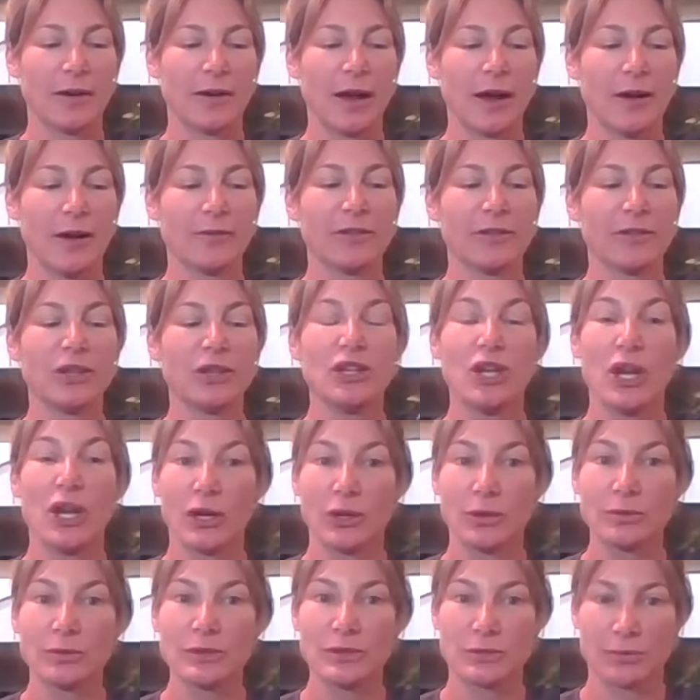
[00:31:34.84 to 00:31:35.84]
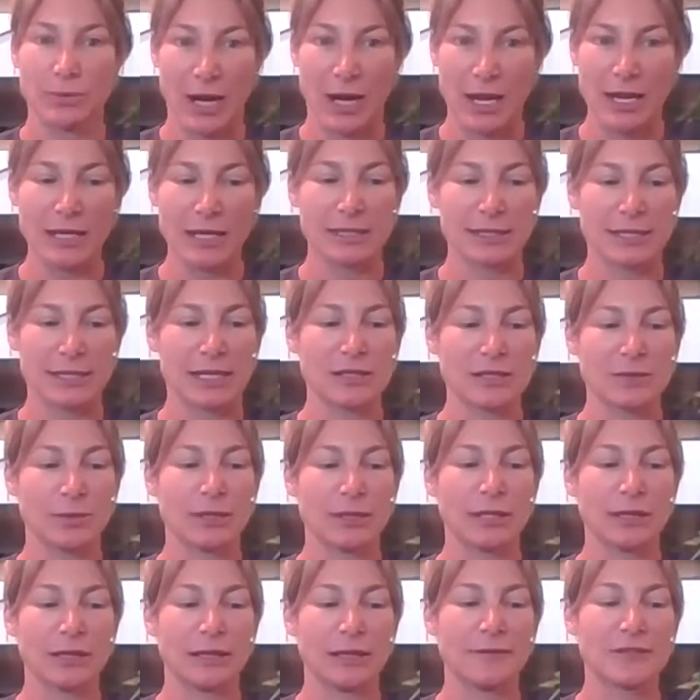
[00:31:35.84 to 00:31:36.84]
of the nodes, right? Because that's
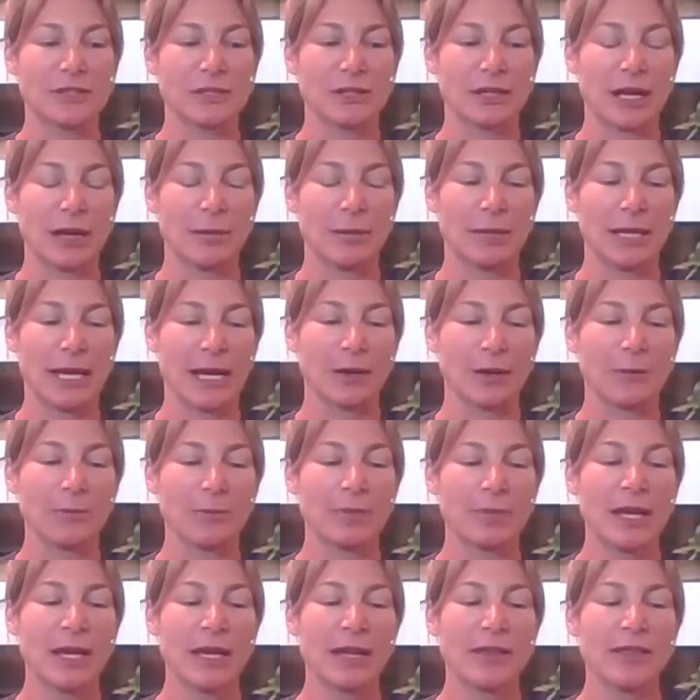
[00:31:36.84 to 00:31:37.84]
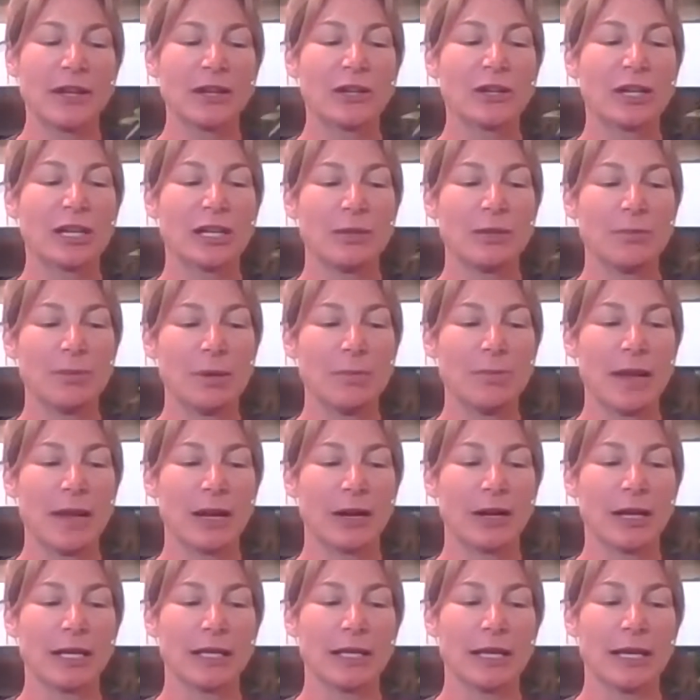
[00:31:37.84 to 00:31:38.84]
where the leaves are coming out that are going to be
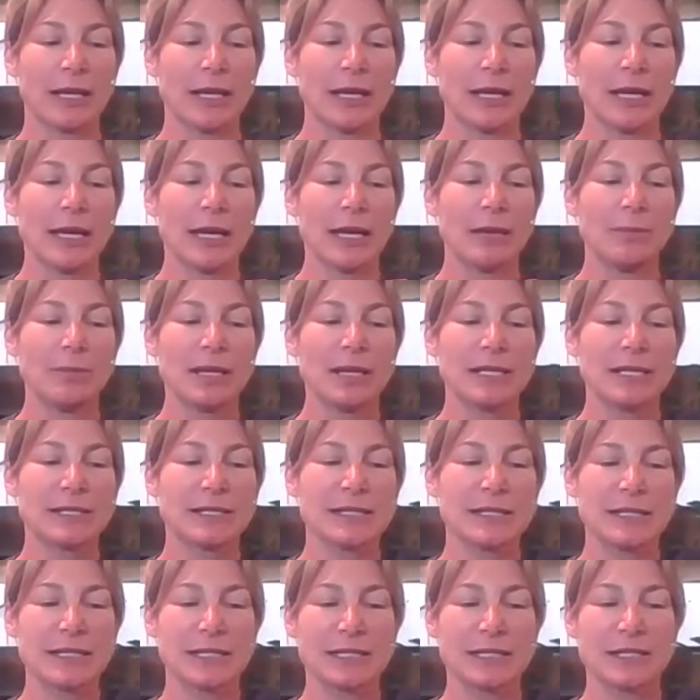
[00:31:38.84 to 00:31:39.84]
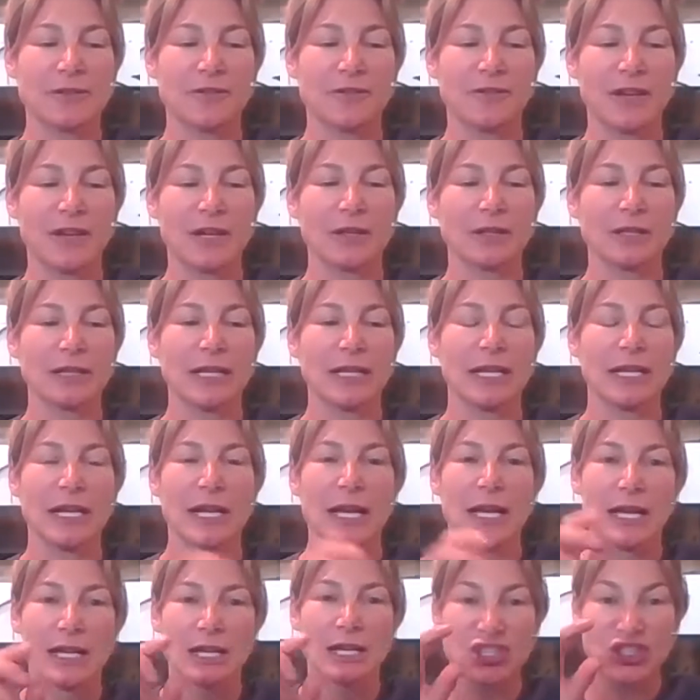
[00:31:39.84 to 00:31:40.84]
buried. And because this is a
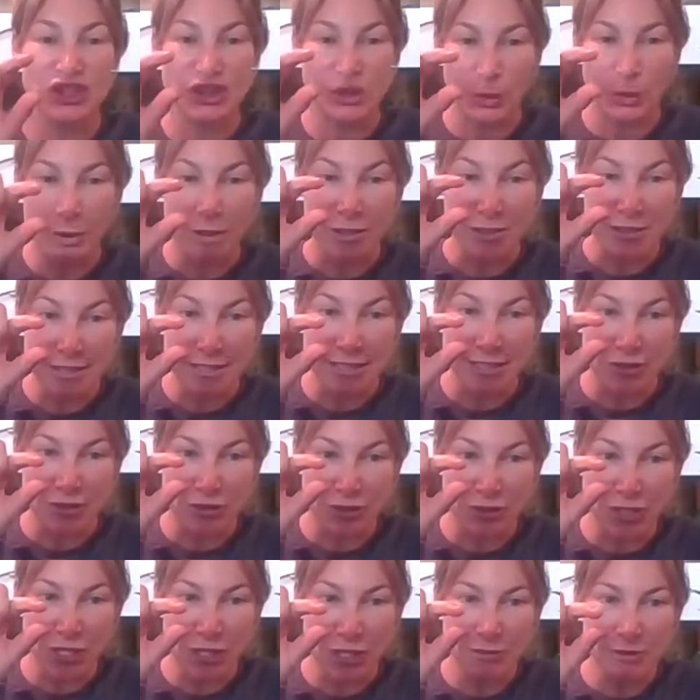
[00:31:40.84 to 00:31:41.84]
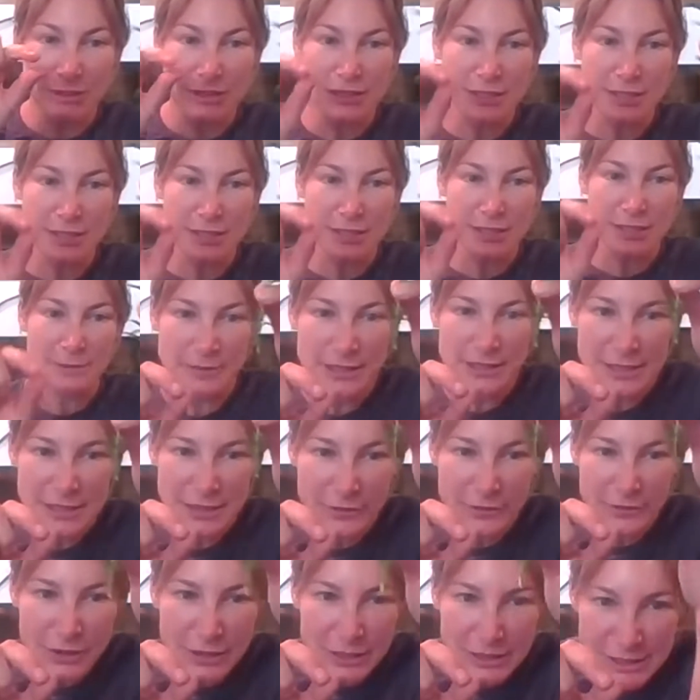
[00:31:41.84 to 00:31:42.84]
fairly short inner nodes,
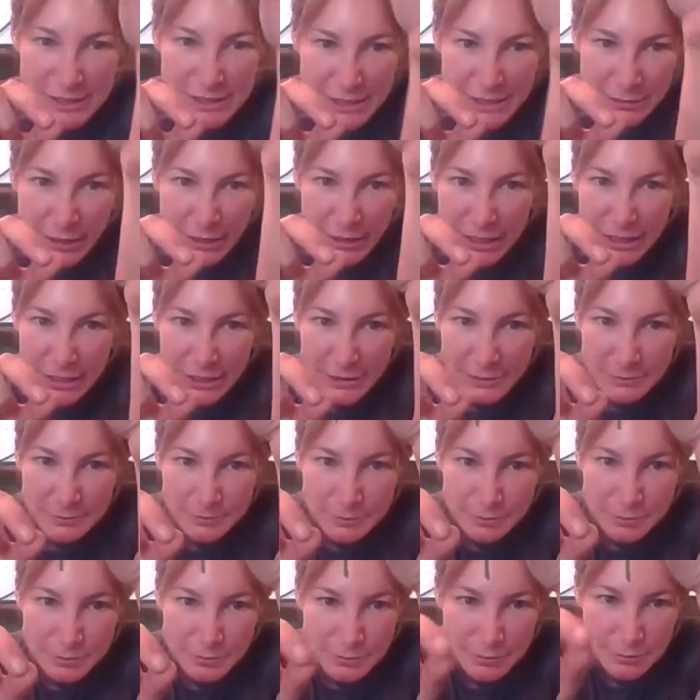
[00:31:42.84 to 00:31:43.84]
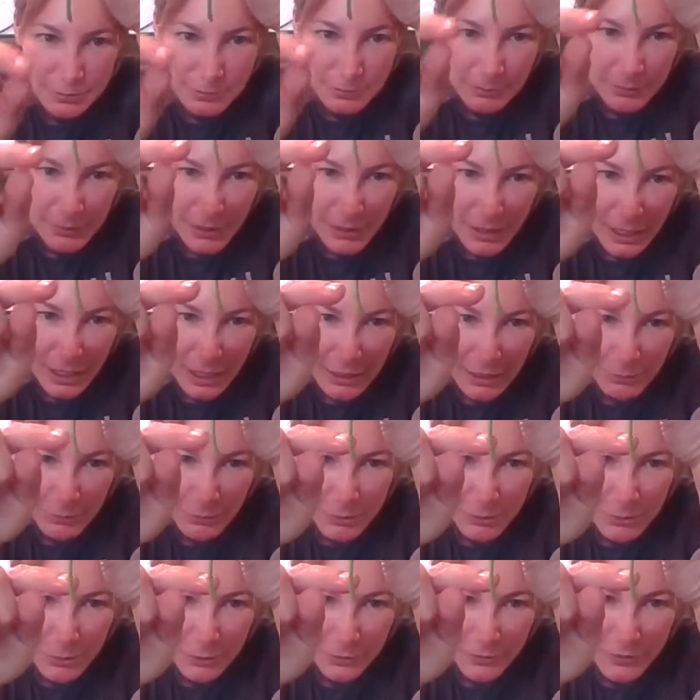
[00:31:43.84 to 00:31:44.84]
see if you could see right here, I'm
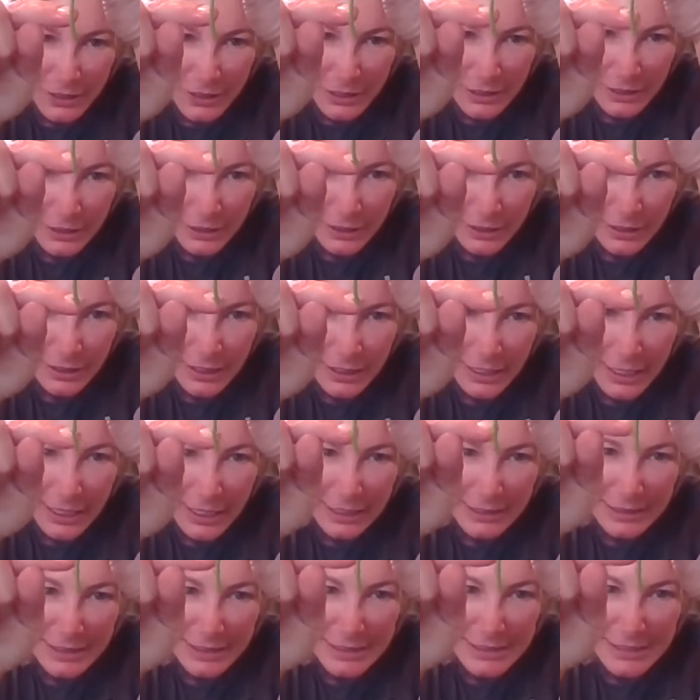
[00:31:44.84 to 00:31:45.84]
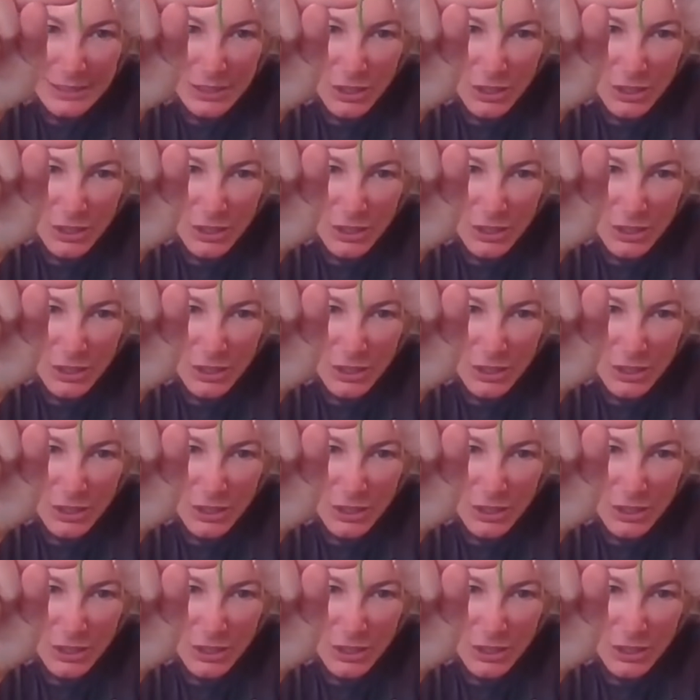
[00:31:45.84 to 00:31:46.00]
removing at least